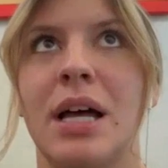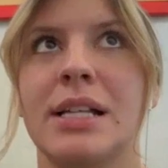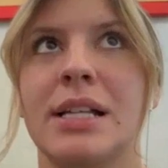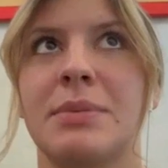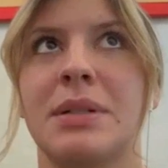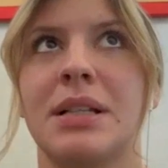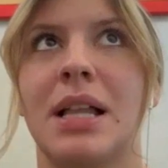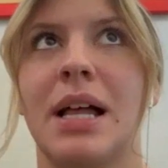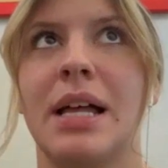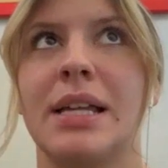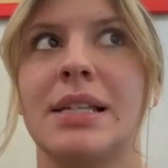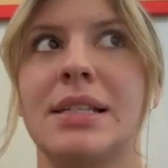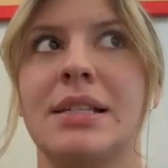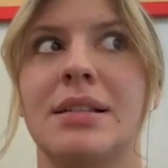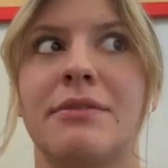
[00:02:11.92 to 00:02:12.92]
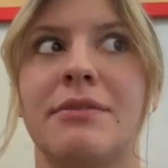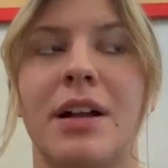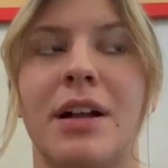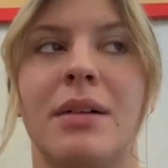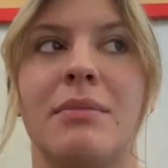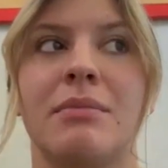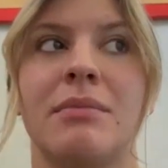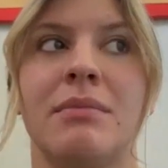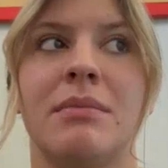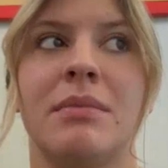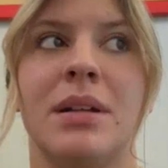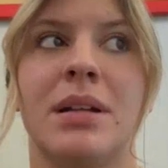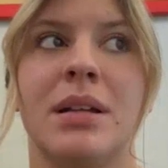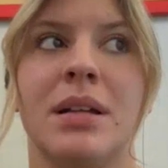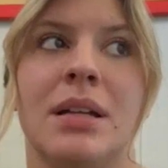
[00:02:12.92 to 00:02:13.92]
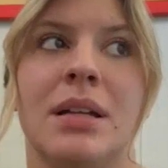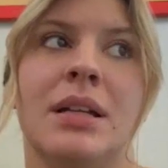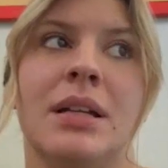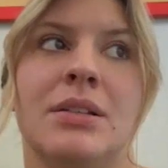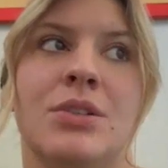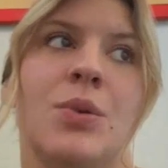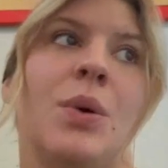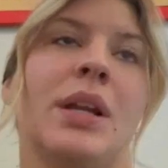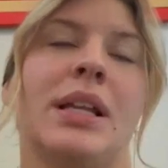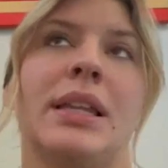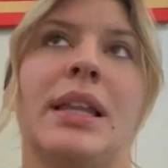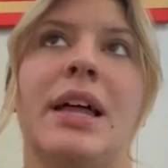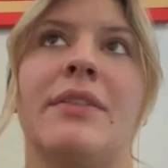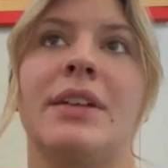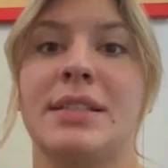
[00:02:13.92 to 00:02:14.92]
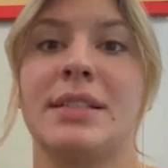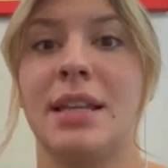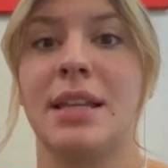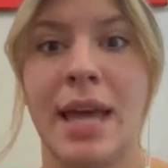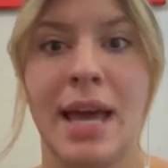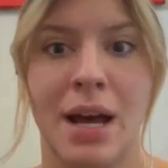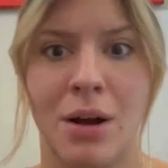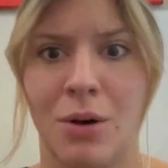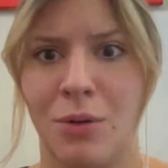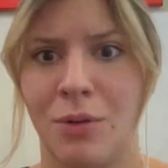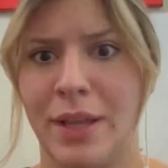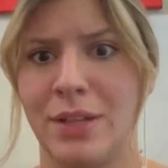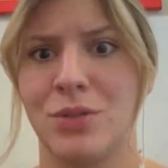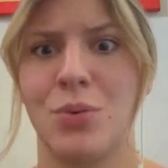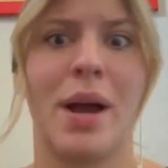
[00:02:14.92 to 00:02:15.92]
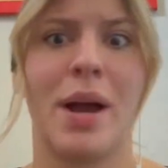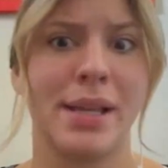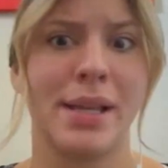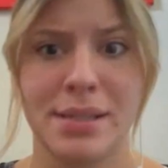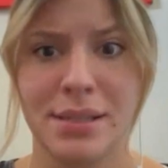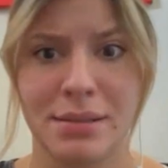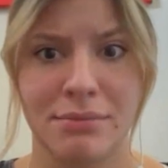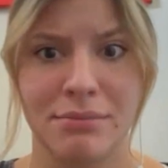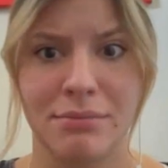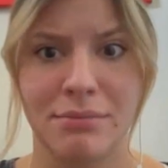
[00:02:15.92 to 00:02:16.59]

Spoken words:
hospitalized from 2011 to now twice.